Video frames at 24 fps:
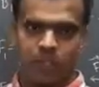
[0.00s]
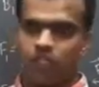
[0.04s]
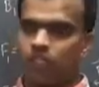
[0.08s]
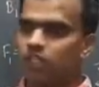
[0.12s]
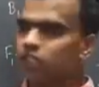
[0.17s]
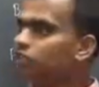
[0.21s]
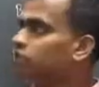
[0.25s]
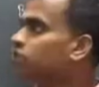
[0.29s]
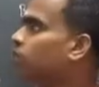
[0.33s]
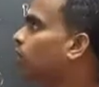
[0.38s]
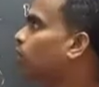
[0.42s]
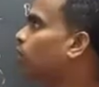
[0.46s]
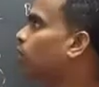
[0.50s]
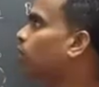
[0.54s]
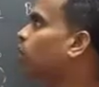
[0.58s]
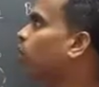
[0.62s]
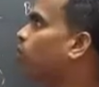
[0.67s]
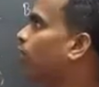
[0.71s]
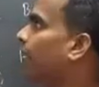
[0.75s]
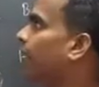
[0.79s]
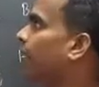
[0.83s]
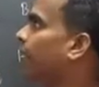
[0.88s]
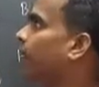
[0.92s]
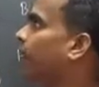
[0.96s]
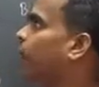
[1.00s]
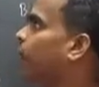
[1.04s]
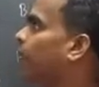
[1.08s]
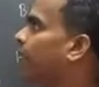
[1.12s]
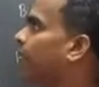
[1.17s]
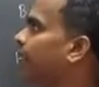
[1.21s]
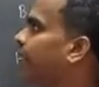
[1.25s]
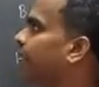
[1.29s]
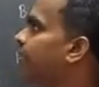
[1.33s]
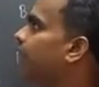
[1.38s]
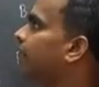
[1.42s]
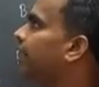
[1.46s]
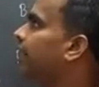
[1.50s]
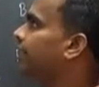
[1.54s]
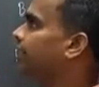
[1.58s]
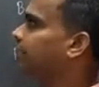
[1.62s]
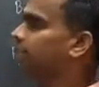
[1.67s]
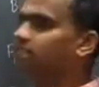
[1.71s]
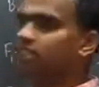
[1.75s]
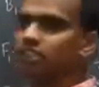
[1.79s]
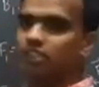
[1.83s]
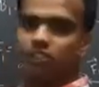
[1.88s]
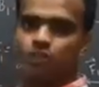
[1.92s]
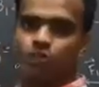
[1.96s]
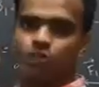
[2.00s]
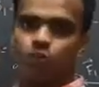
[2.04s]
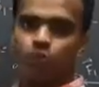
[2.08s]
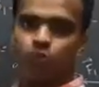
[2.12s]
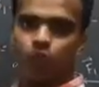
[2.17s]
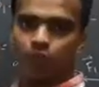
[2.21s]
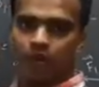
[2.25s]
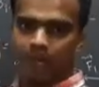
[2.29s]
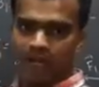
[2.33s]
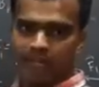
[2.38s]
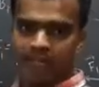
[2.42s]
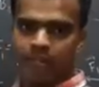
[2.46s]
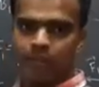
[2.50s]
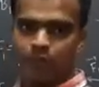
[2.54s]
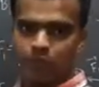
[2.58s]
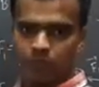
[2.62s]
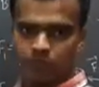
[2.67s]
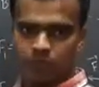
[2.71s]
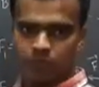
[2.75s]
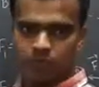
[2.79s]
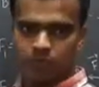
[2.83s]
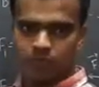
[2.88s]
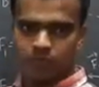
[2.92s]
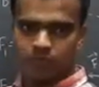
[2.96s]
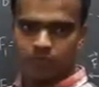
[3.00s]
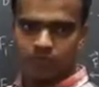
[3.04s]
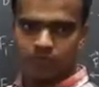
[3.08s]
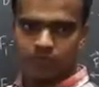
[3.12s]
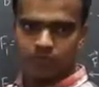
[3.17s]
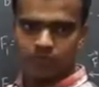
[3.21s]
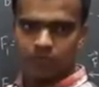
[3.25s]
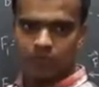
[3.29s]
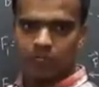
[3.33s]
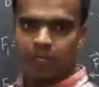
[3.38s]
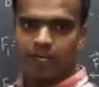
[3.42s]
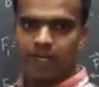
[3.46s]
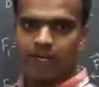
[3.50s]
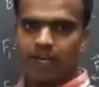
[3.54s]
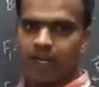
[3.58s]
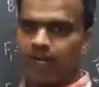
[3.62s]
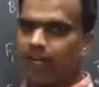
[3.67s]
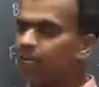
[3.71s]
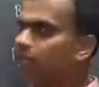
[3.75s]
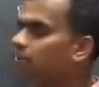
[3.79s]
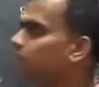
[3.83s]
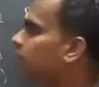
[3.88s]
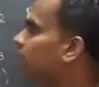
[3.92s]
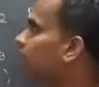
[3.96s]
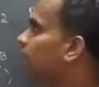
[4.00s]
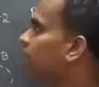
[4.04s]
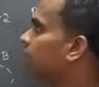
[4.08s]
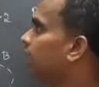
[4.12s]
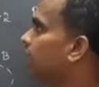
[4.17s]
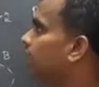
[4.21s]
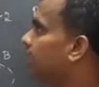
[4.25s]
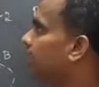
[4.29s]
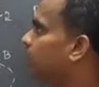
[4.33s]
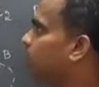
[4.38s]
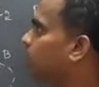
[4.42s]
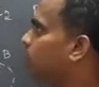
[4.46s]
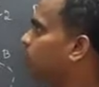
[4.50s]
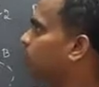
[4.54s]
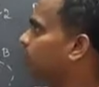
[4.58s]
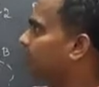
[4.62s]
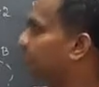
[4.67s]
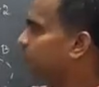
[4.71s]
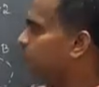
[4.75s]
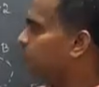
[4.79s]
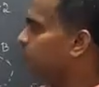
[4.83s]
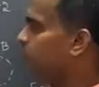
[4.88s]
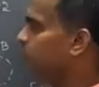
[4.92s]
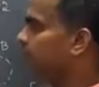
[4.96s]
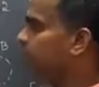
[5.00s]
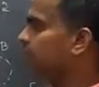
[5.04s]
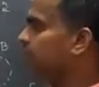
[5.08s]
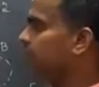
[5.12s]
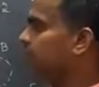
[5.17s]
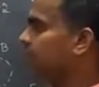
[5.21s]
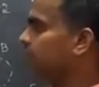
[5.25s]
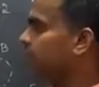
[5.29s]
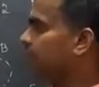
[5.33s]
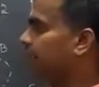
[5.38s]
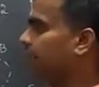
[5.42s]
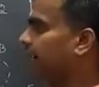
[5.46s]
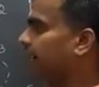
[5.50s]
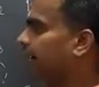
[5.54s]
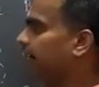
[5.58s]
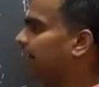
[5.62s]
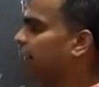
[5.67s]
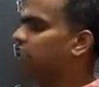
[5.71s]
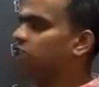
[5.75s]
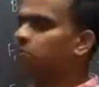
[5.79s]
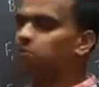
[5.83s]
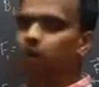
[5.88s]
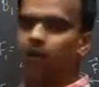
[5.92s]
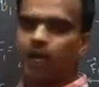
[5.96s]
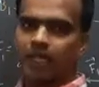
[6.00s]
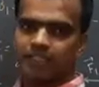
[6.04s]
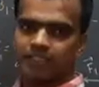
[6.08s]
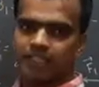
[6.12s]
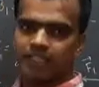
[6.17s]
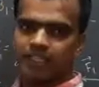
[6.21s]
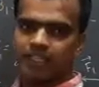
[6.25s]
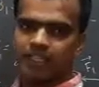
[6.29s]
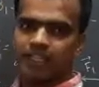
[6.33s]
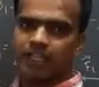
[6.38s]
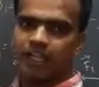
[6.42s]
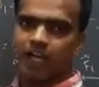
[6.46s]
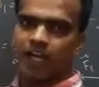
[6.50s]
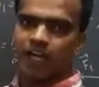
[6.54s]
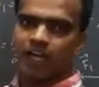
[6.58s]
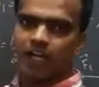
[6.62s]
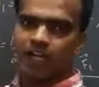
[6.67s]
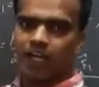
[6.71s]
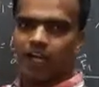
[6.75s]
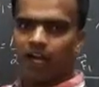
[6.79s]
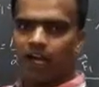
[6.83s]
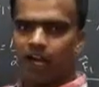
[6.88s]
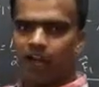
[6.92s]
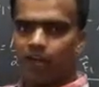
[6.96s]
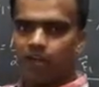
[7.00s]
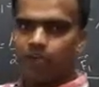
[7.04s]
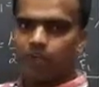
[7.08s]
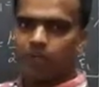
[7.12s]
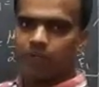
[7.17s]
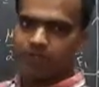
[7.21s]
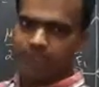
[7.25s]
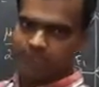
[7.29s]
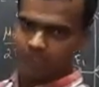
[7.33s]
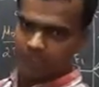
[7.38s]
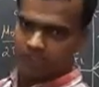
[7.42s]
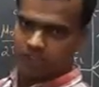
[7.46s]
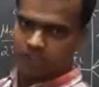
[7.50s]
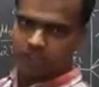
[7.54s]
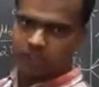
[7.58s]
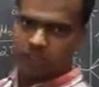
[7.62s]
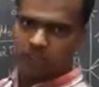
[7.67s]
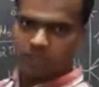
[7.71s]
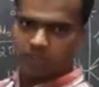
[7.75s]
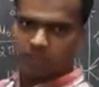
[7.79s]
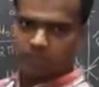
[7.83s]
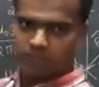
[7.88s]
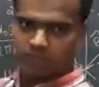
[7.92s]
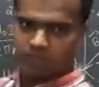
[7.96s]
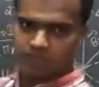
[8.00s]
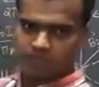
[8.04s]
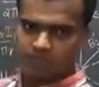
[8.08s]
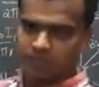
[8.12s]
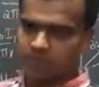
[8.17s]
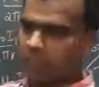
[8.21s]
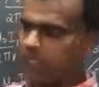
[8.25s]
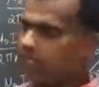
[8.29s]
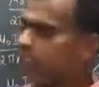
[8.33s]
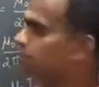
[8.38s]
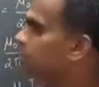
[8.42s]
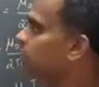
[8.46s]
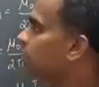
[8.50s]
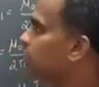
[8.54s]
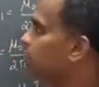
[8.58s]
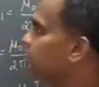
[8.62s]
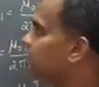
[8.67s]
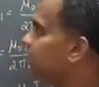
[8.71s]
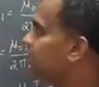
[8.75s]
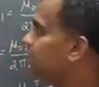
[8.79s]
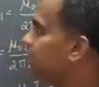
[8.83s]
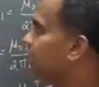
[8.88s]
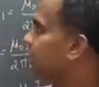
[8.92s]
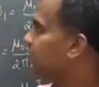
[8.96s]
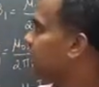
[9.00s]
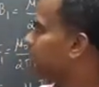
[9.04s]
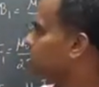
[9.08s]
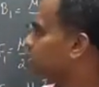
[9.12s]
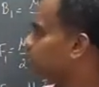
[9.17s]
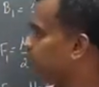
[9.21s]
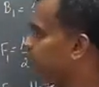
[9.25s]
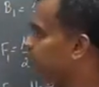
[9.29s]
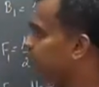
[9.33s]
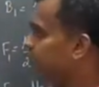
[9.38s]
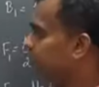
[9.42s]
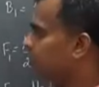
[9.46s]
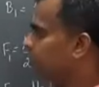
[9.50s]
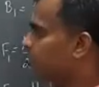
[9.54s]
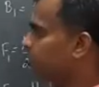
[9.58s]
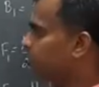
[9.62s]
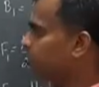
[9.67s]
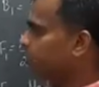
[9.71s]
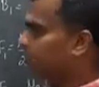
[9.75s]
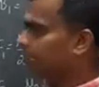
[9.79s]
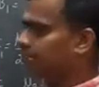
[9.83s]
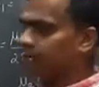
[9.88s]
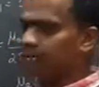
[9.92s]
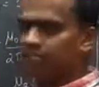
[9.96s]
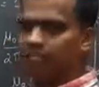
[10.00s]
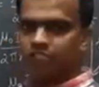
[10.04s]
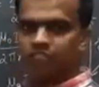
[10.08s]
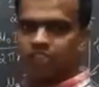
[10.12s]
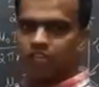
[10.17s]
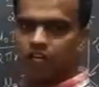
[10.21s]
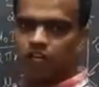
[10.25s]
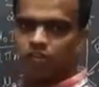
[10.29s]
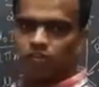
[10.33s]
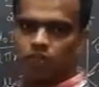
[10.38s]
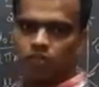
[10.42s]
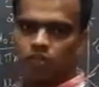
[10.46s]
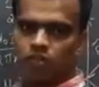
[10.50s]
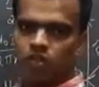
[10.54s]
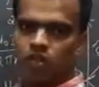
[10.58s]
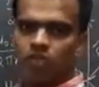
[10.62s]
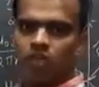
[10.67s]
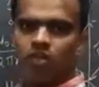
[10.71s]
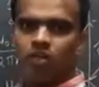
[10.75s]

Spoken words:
So wire 1 and this is wire 2. Okay, in that wire 1 the current is passing in upward directions. And similarly in the wire 2 the current is also